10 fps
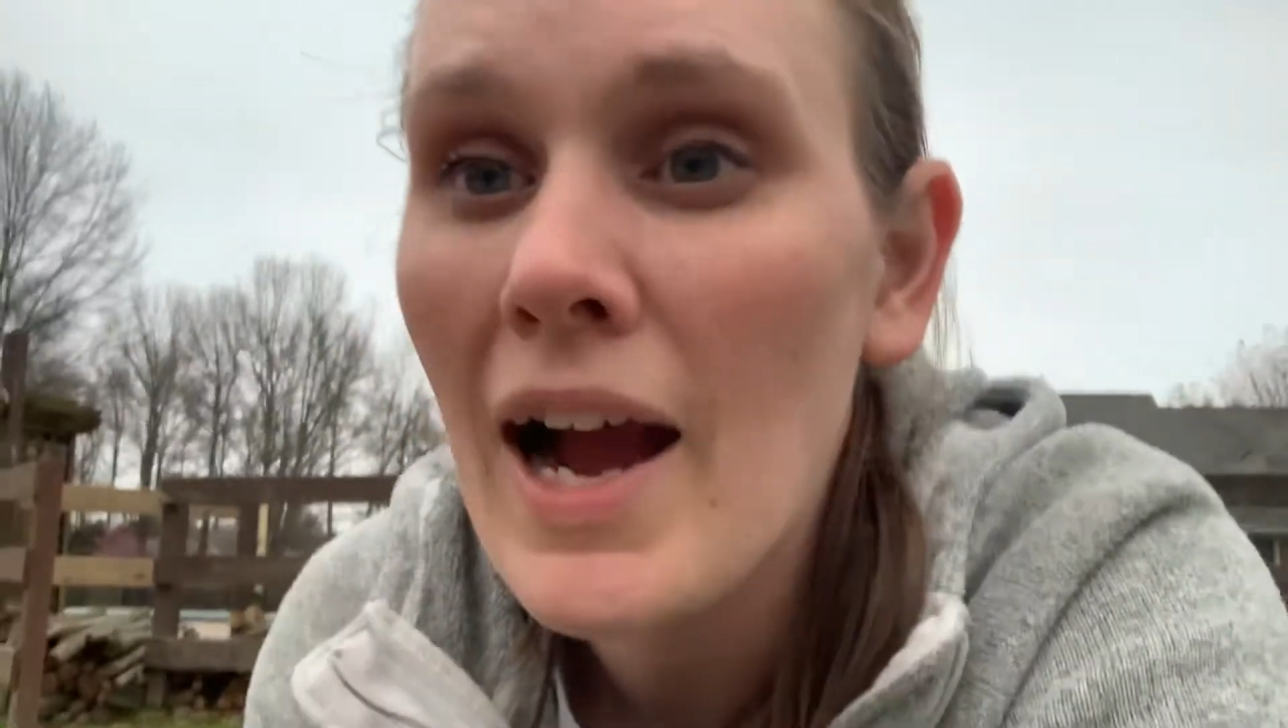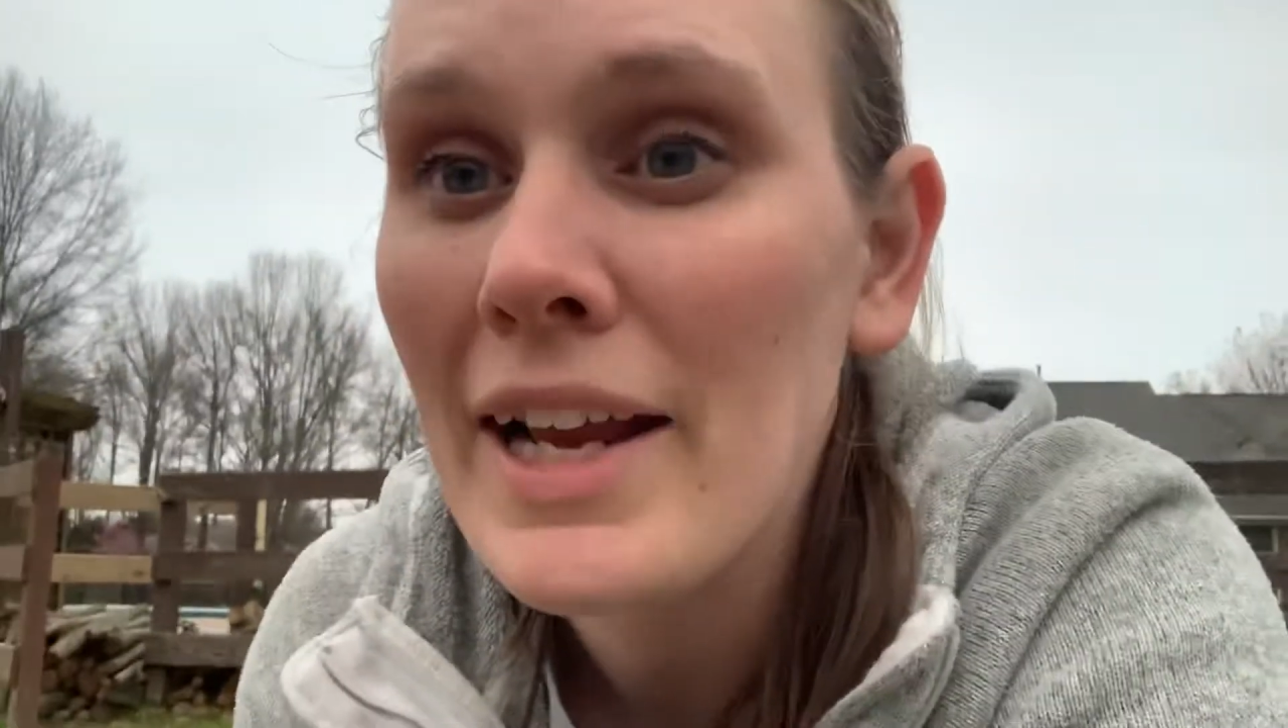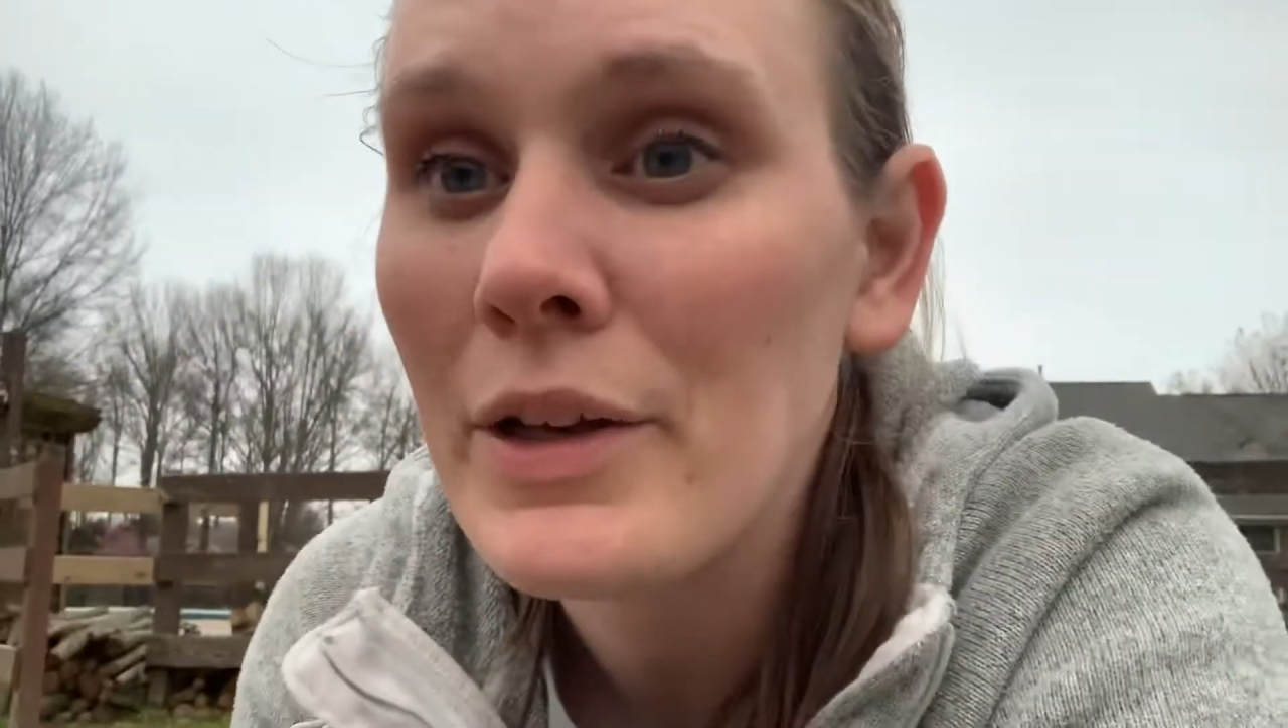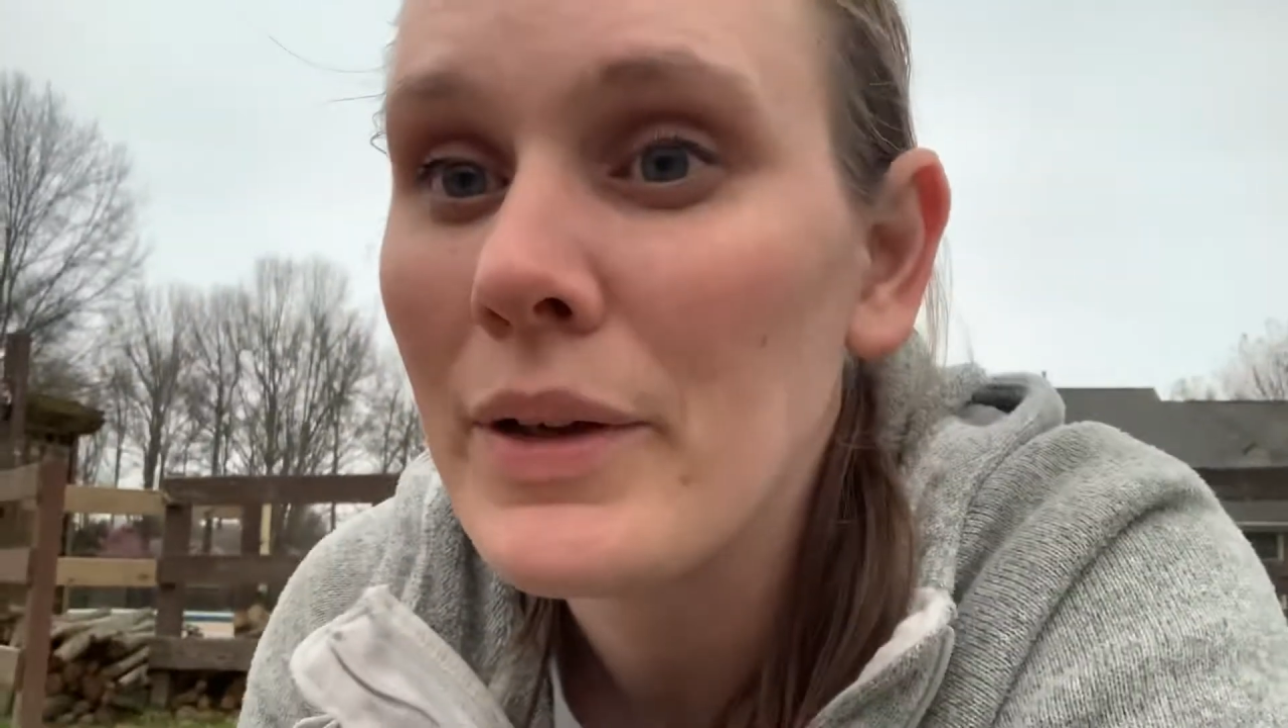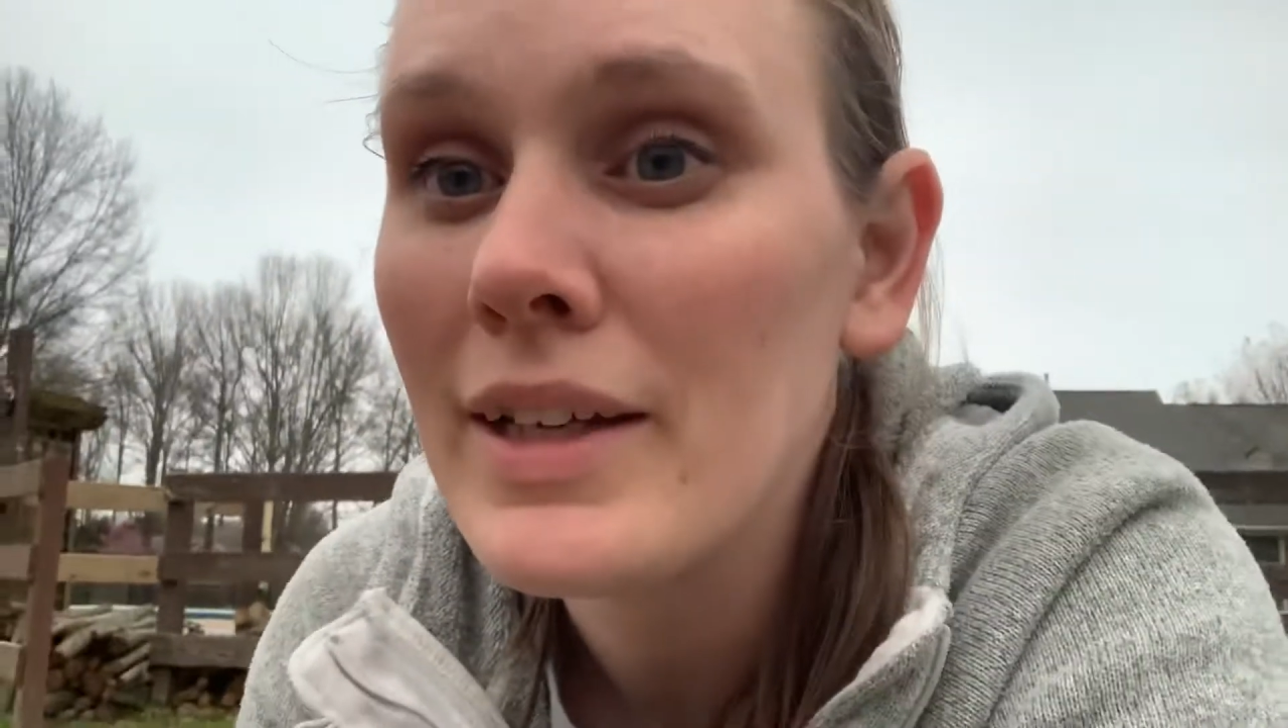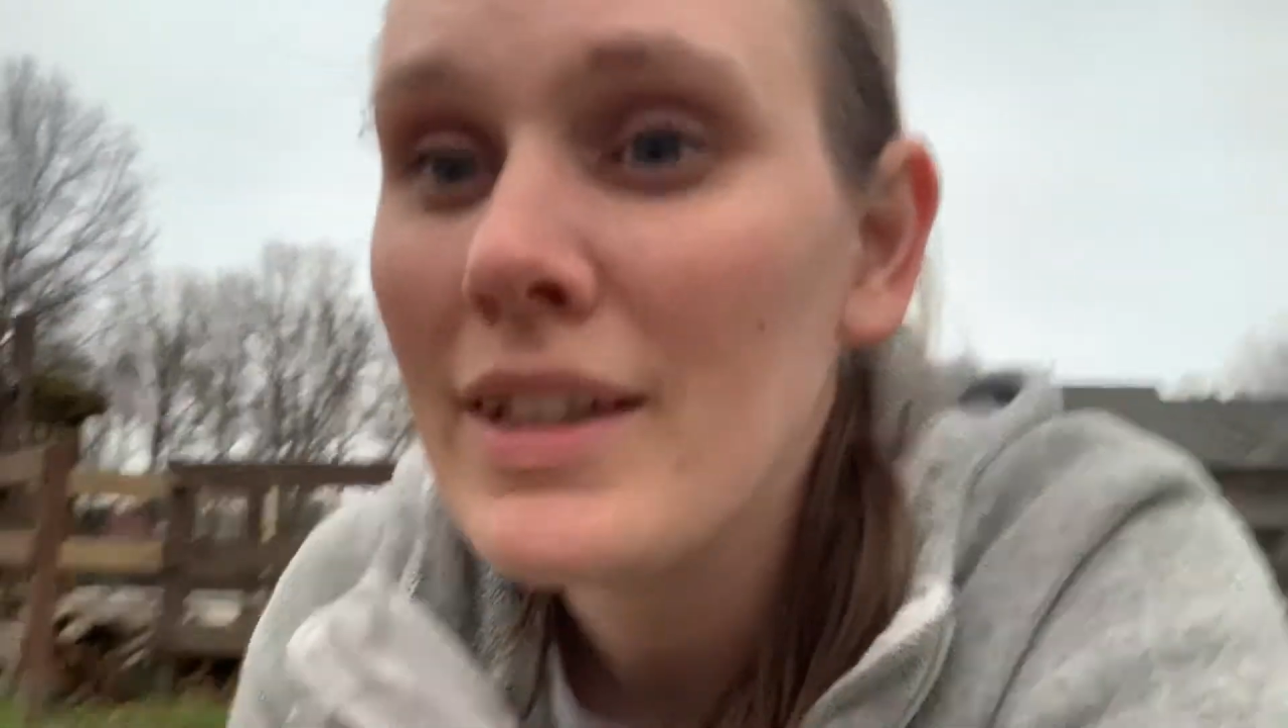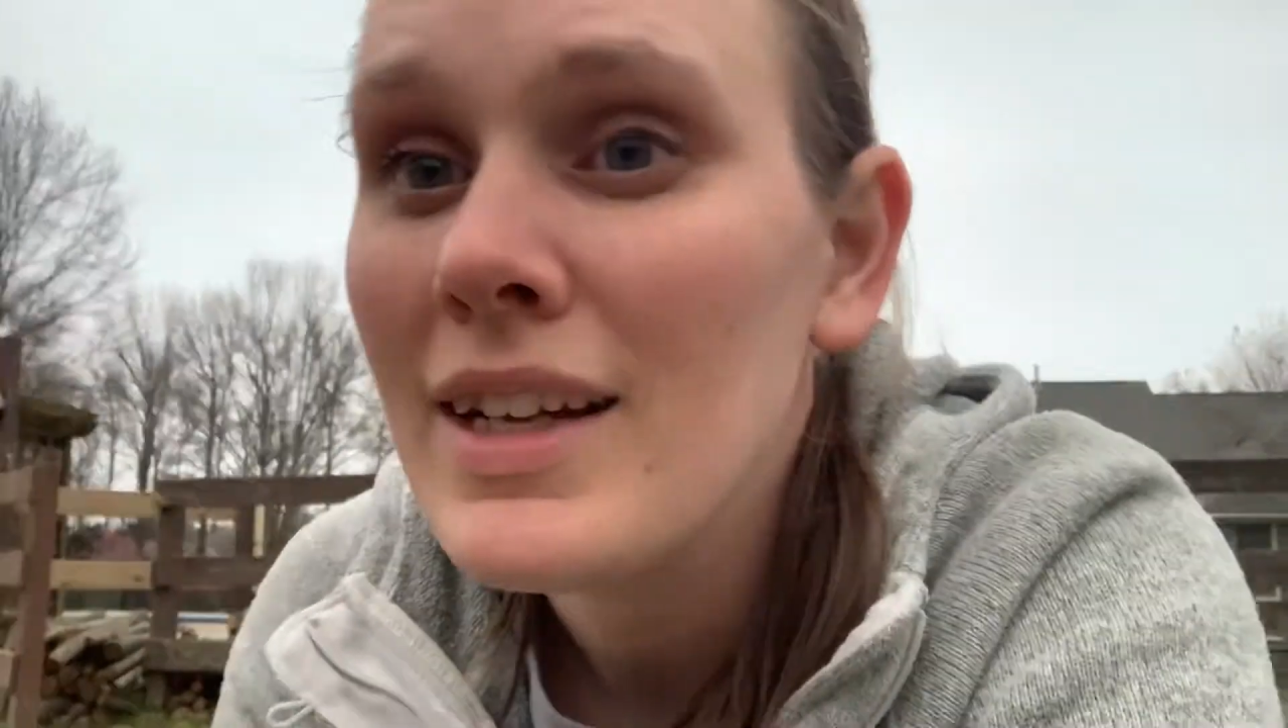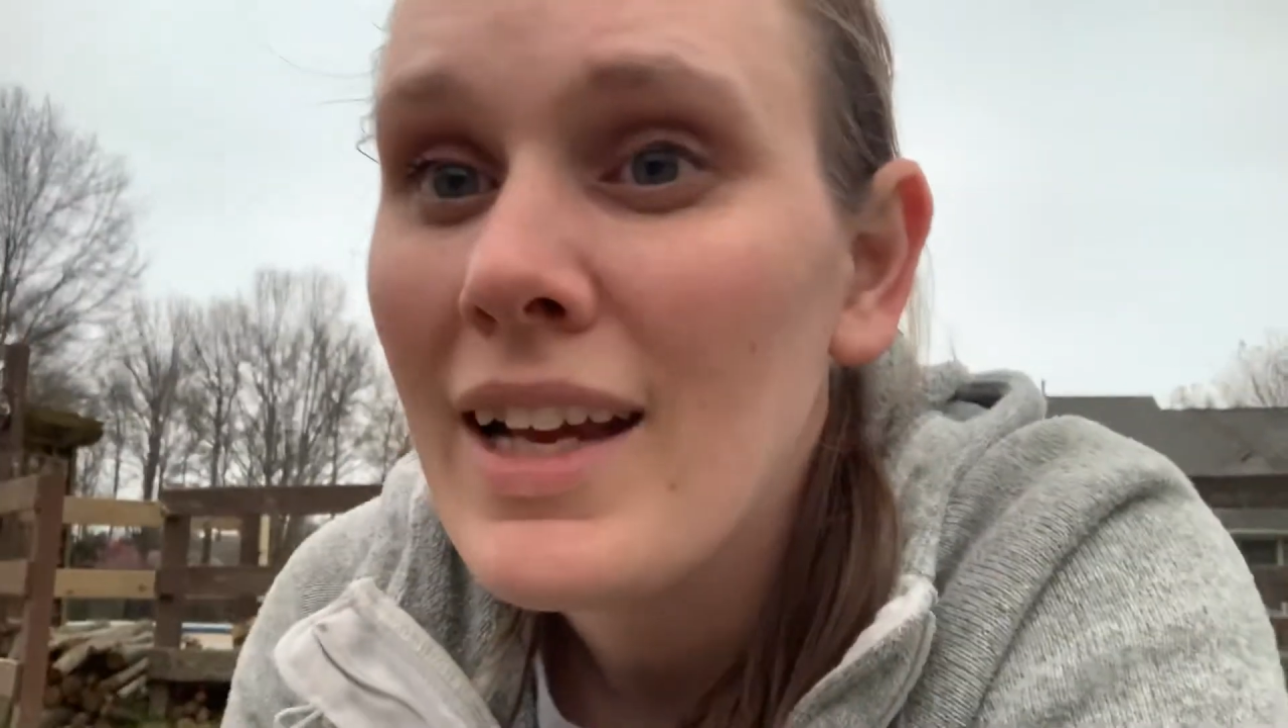I do it,